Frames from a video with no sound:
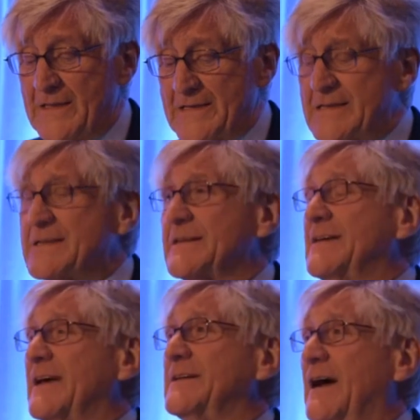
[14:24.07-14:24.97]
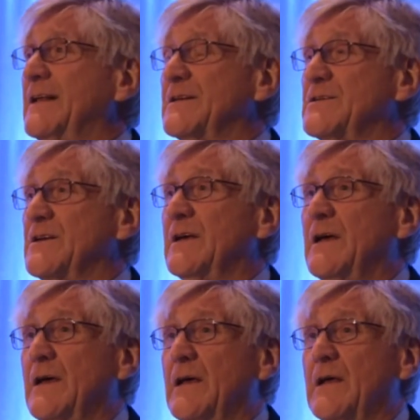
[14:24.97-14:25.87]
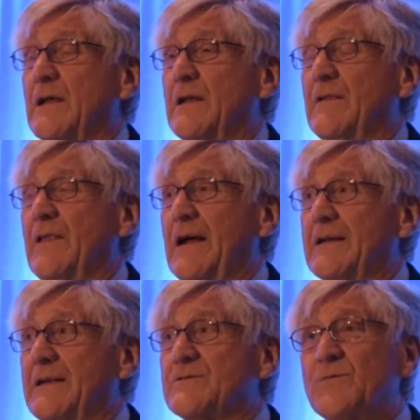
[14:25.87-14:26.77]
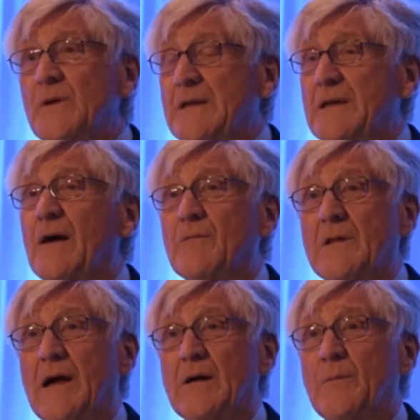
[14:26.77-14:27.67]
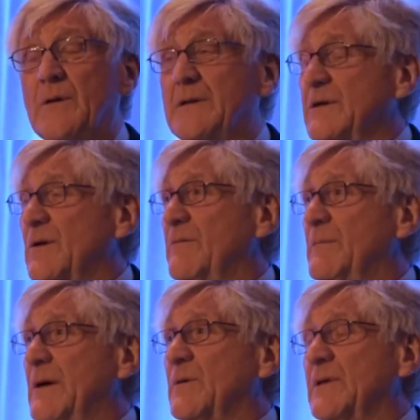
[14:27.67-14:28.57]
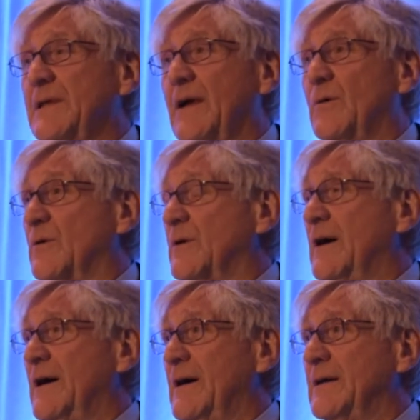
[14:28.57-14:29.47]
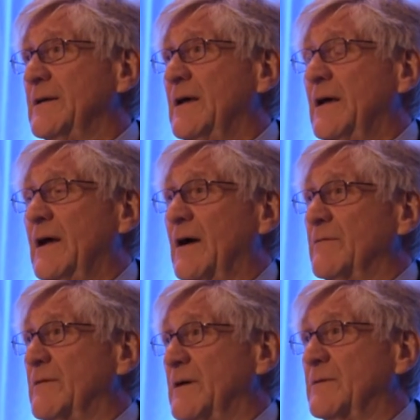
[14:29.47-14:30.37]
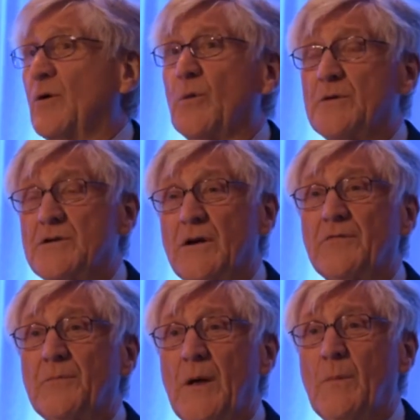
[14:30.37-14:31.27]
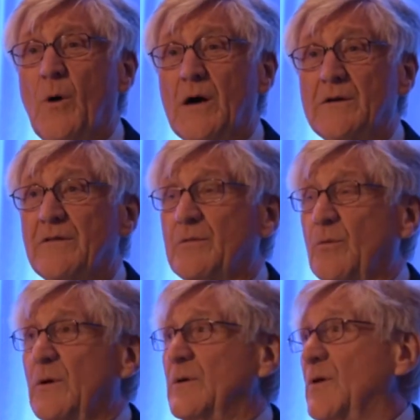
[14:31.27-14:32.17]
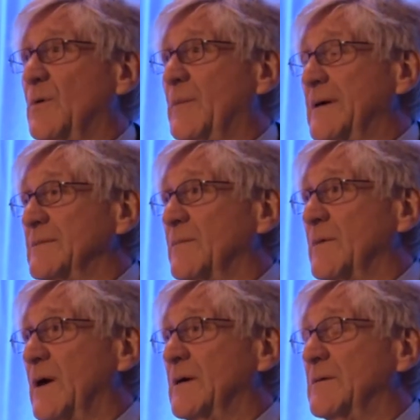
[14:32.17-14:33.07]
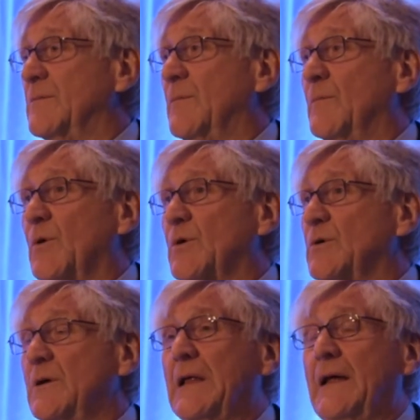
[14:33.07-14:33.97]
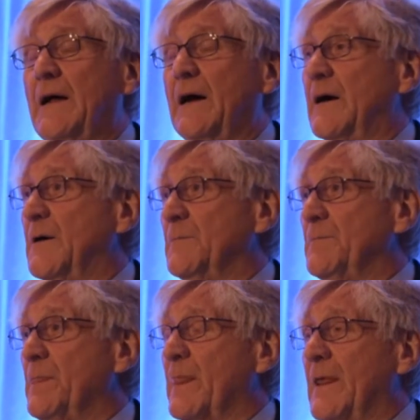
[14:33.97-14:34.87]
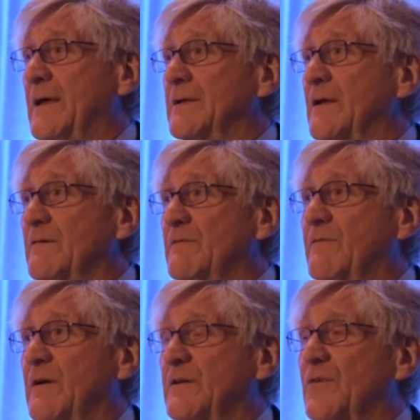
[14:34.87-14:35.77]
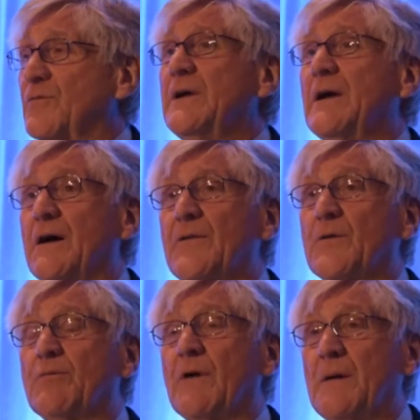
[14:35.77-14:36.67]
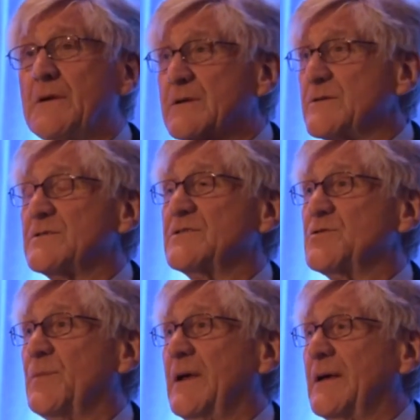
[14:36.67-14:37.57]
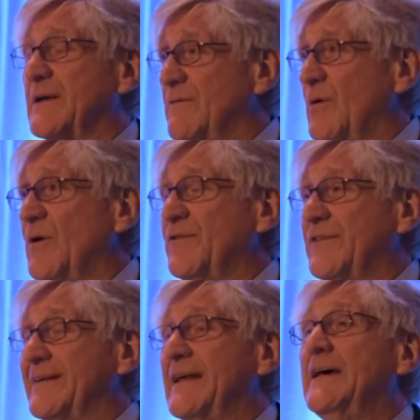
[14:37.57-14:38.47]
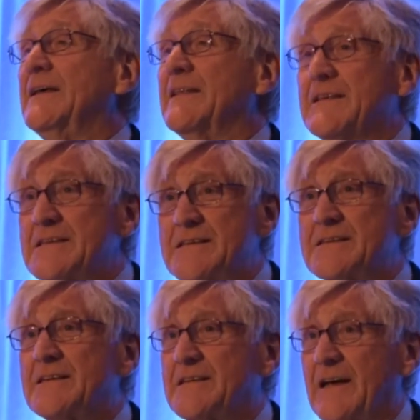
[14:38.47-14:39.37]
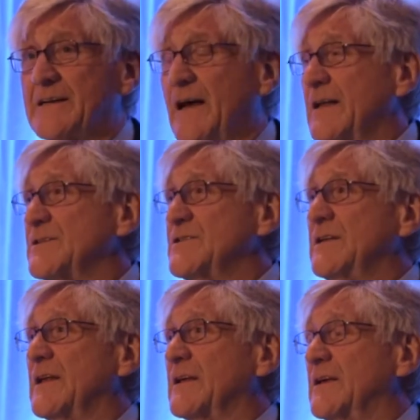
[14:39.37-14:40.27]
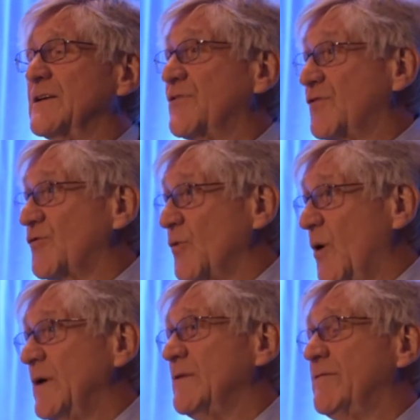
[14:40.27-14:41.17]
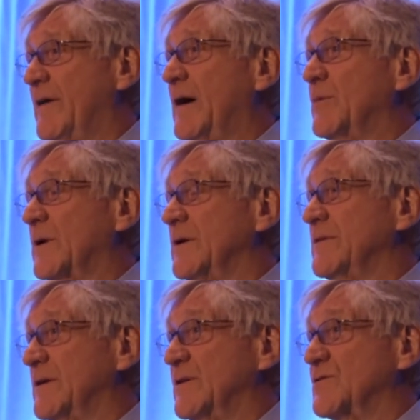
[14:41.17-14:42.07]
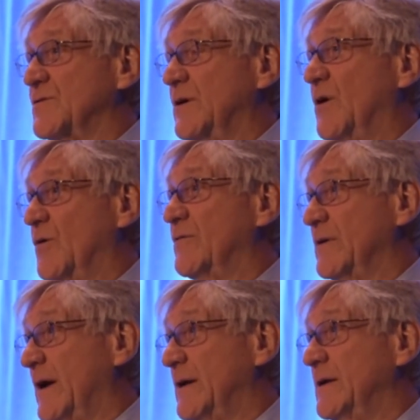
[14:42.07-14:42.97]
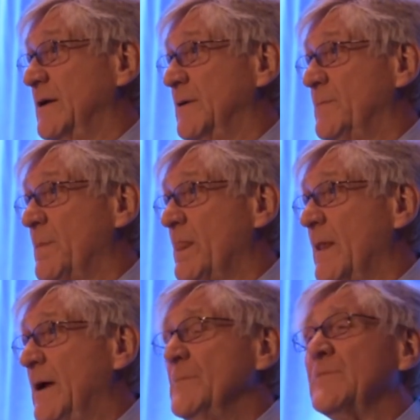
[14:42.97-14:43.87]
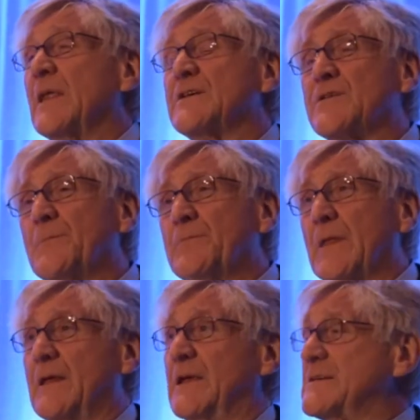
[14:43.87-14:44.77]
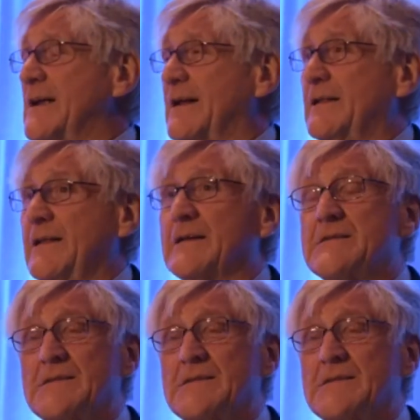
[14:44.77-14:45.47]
This is a technology that is really not reliable. And, you know, I've met with Naoto Kan. I've read Gorbachev's memoirs. We all know about uh, Merkel. Um, and, and three other prime ministers in Japan have all said, this is a technology that can destroy the fabric of a country overnight. So it's not clean,